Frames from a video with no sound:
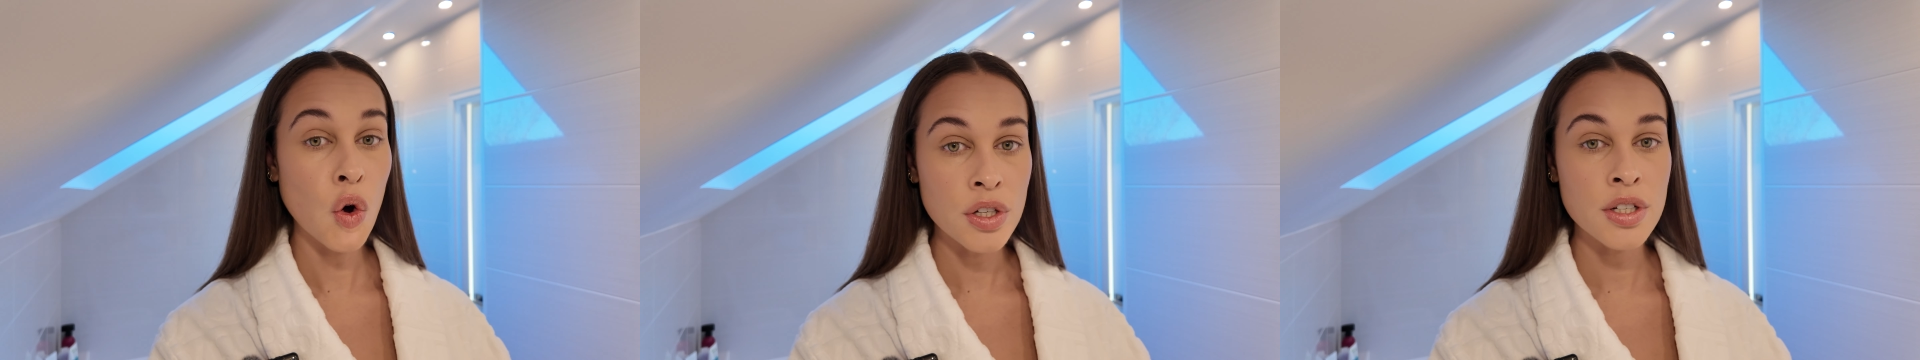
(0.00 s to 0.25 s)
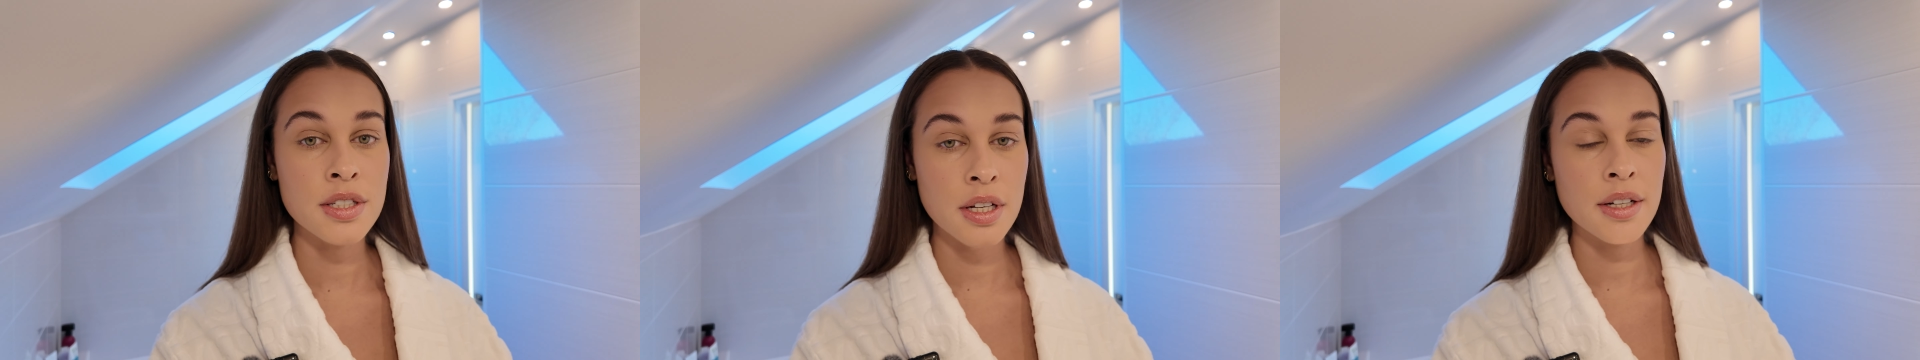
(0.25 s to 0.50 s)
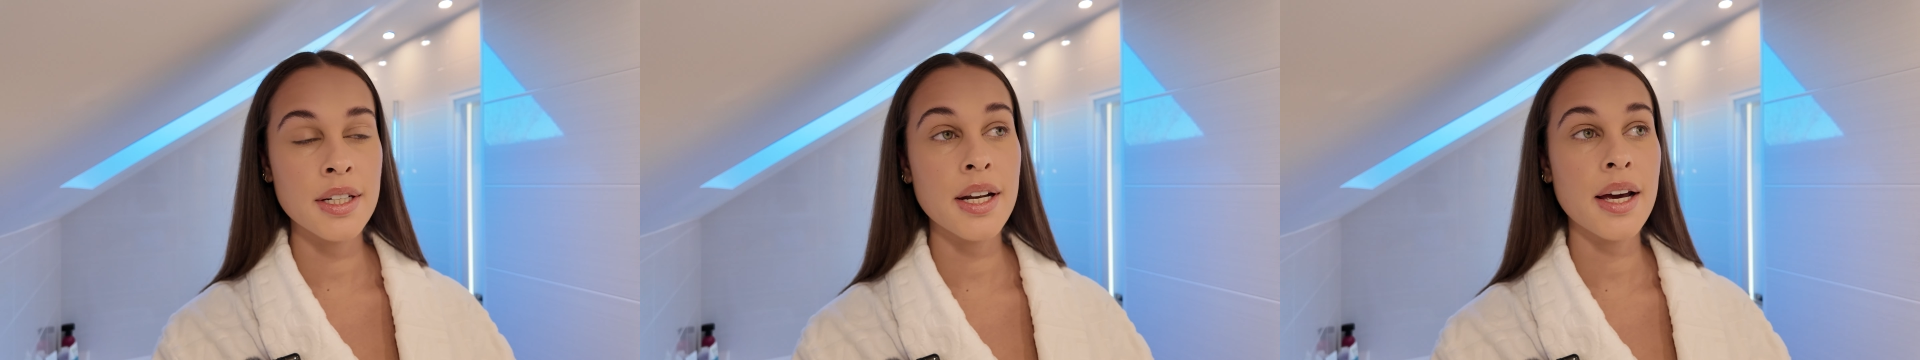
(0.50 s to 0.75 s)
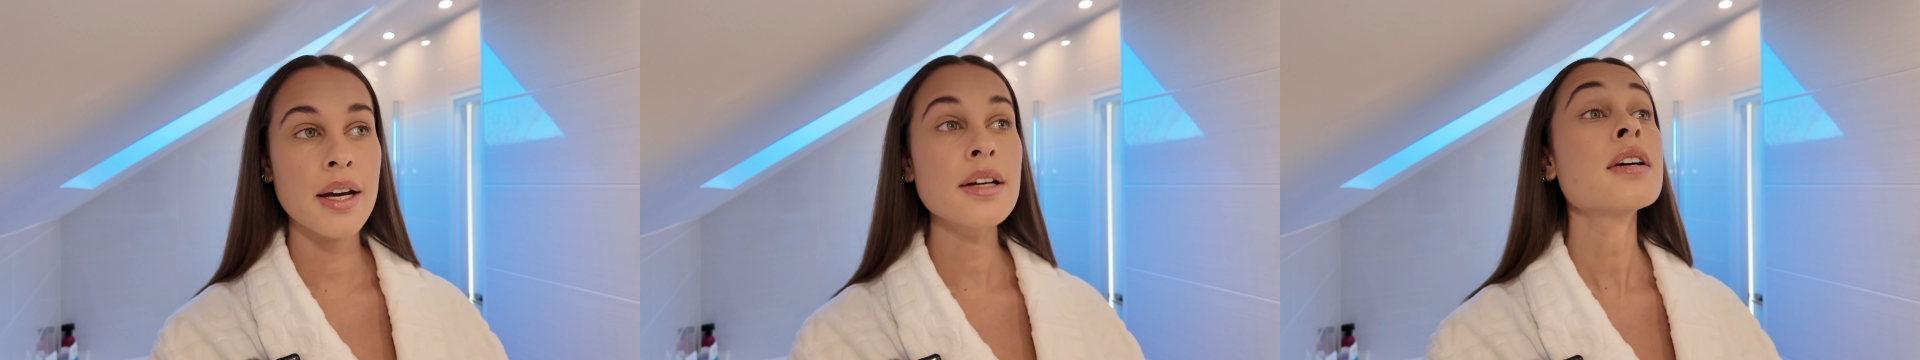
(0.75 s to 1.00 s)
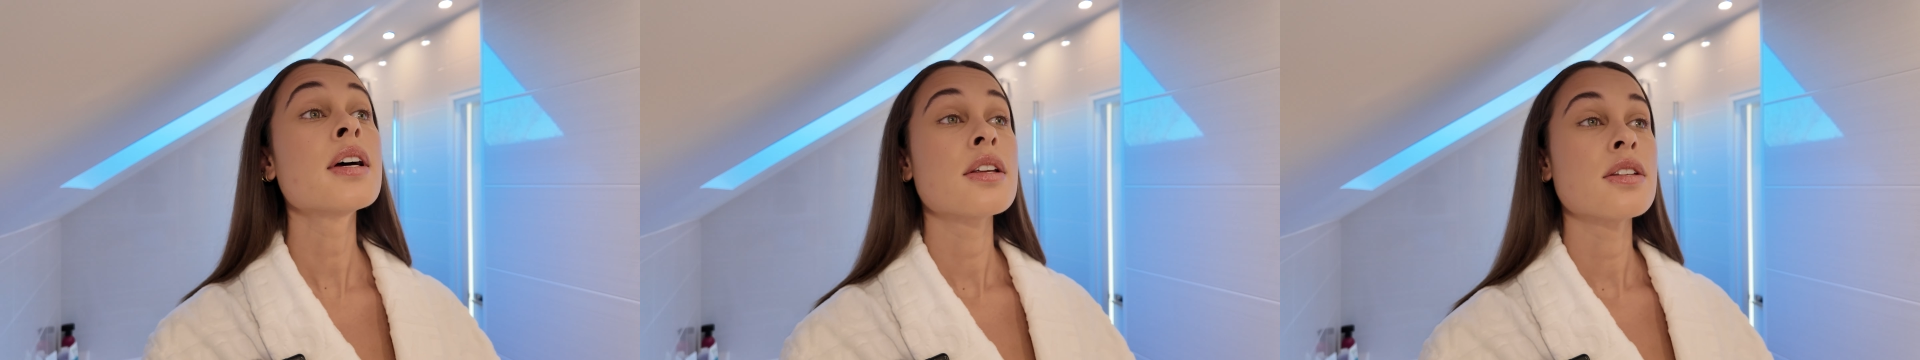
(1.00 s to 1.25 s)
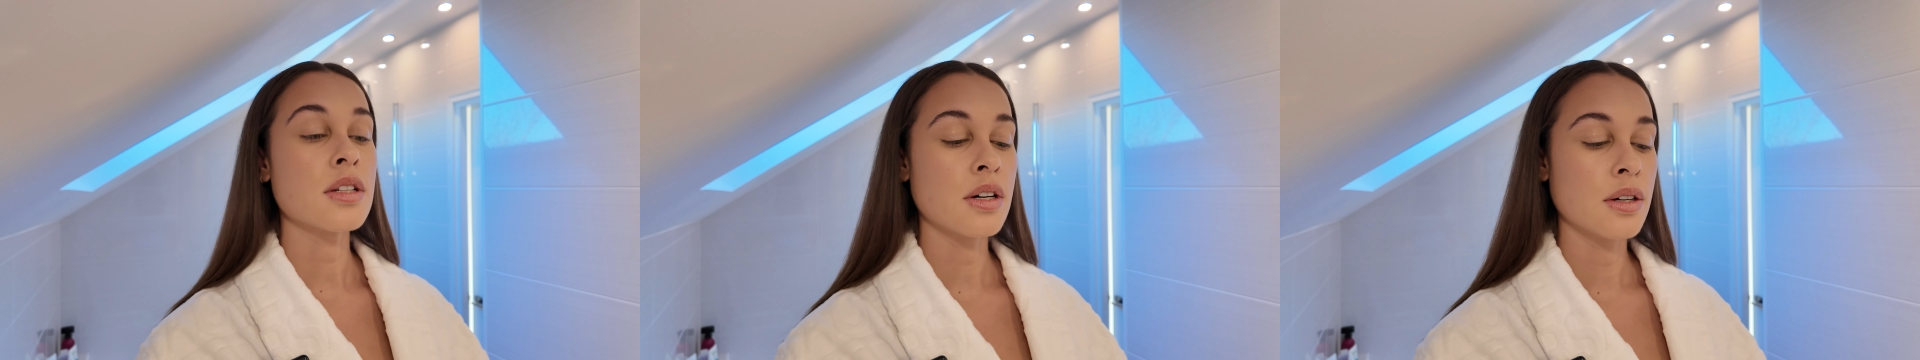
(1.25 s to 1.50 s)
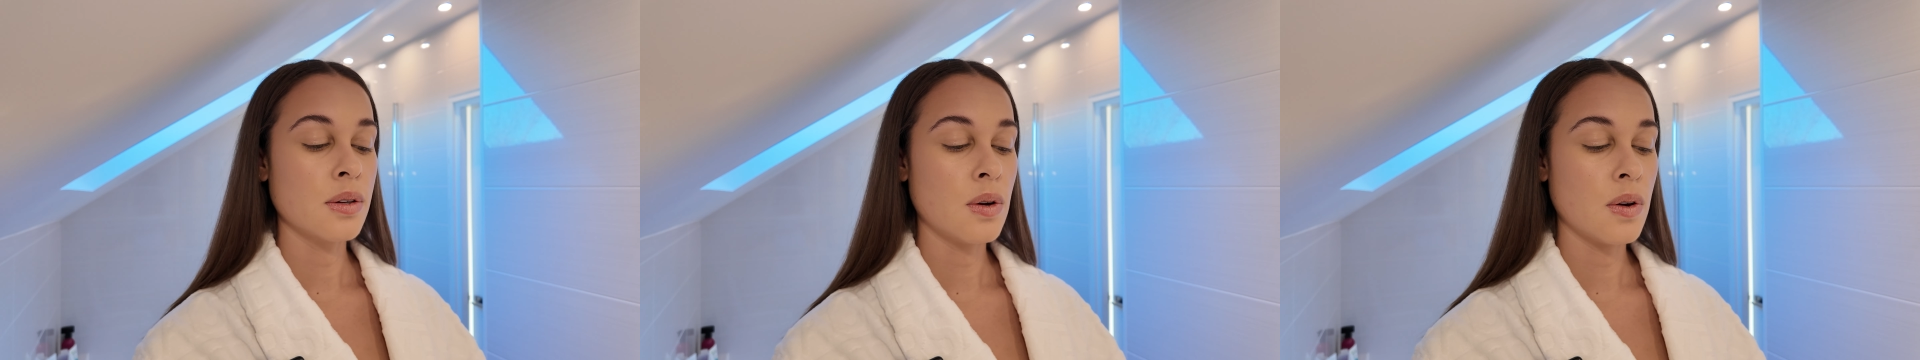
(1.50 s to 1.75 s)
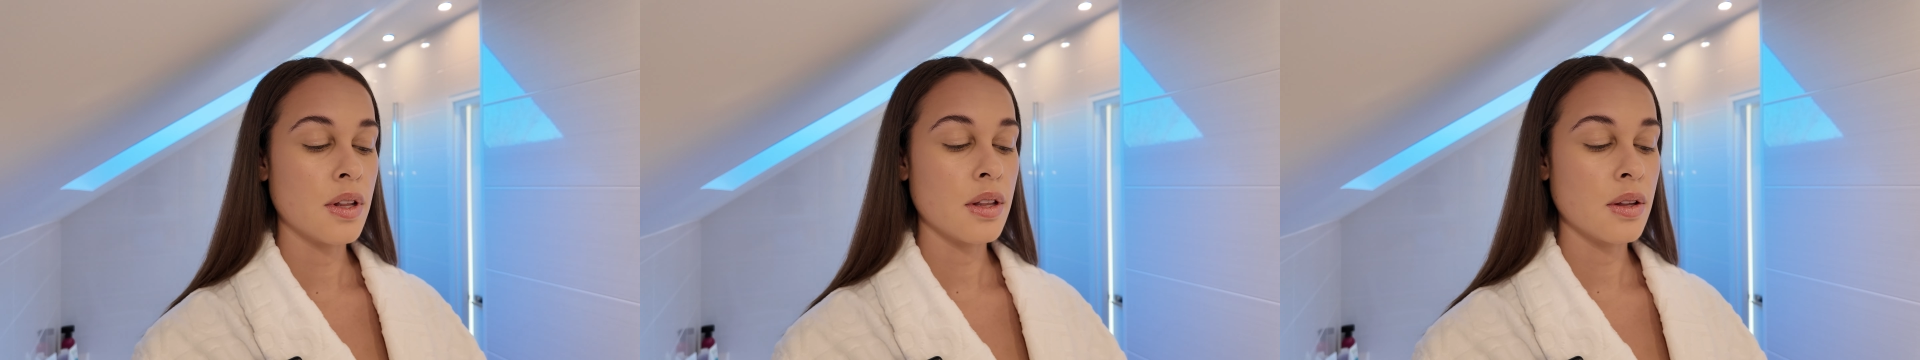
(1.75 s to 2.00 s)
on a sunday so